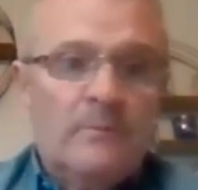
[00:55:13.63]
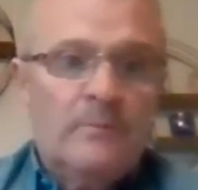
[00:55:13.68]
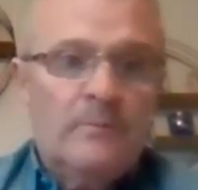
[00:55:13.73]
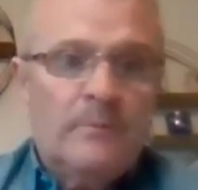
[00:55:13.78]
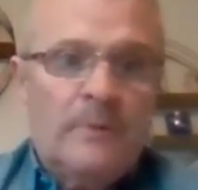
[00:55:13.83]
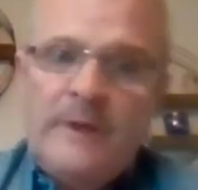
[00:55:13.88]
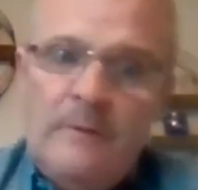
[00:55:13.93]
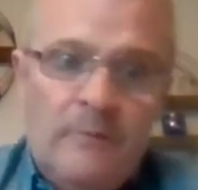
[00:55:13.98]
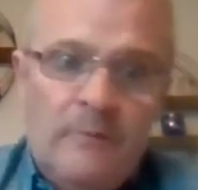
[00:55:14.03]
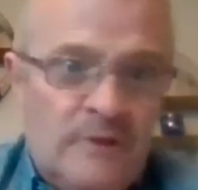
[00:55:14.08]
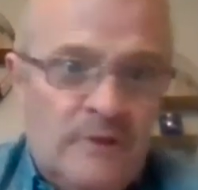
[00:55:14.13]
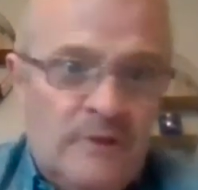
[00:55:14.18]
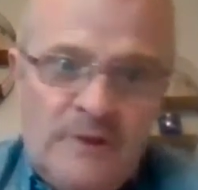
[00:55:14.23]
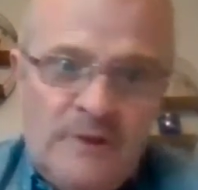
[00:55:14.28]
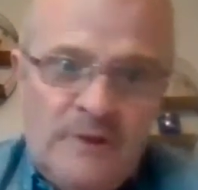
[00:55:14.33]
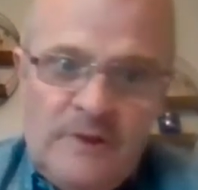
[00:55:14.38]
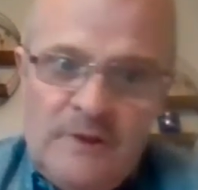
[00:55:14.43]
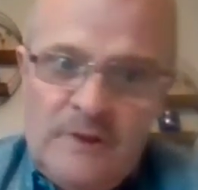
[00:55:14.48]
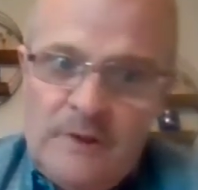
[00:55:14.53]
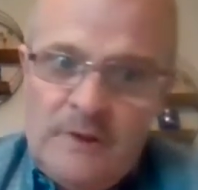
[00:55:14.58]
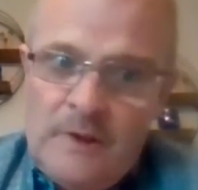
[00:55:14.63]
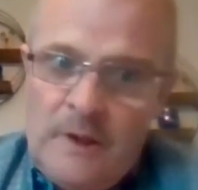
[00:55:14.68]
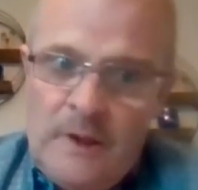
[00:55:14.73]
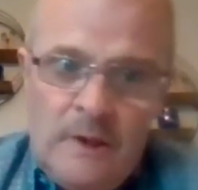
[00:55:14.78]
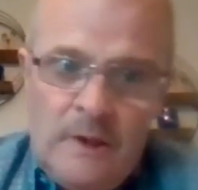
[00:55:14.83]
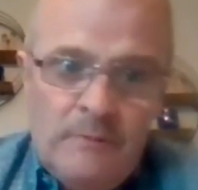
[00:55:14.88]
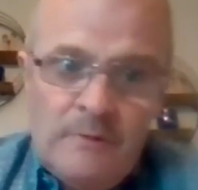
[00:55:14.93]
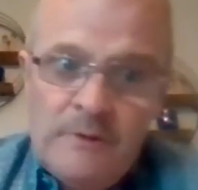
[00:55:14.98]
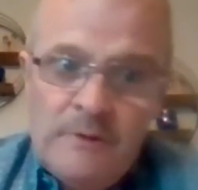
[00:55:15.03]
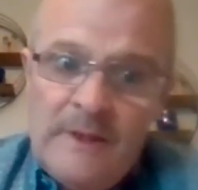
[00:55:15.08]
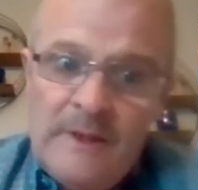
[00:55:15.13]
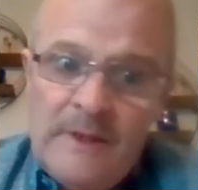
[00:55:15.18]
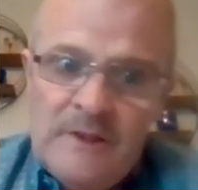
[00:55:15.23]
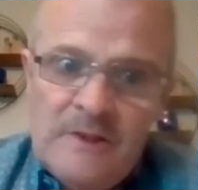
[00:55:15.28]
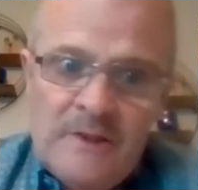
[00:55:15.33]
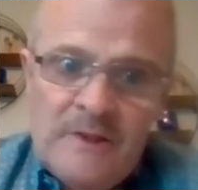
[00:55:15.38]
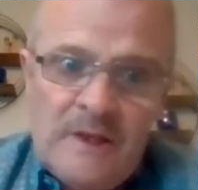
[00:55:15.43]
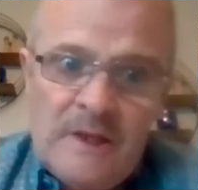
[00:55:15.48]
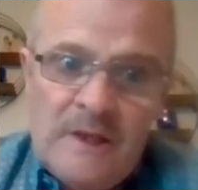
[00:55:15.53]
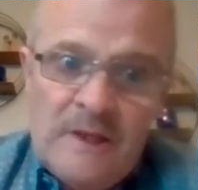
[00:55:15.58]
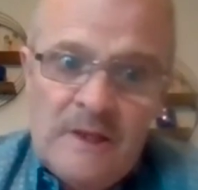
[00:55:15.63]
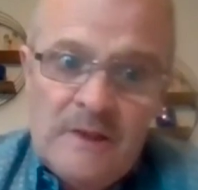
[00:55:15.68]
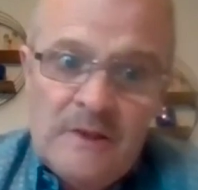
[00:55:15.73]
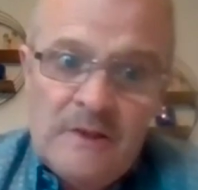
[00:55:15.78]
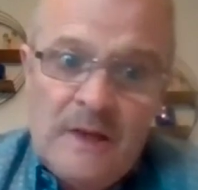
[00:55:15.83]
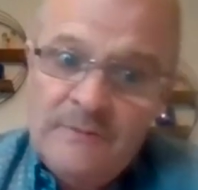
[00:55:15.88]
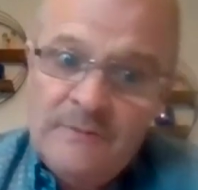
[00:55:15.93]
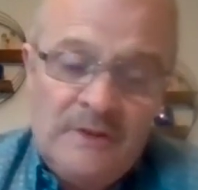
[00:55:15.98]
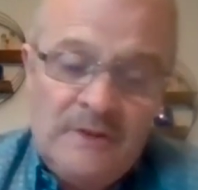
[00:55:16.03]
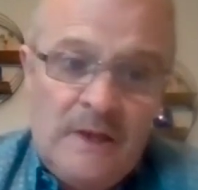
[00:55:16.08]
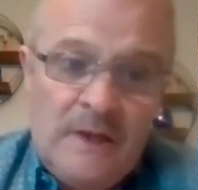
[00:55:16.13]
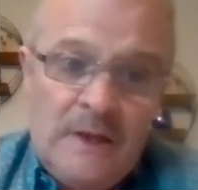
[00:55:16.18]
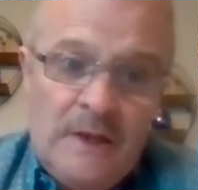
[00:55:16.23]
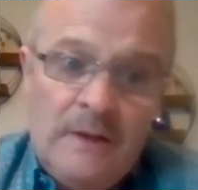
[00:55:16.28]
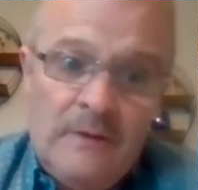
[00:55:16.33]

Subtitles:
but he was the bee's knees, I have to say it.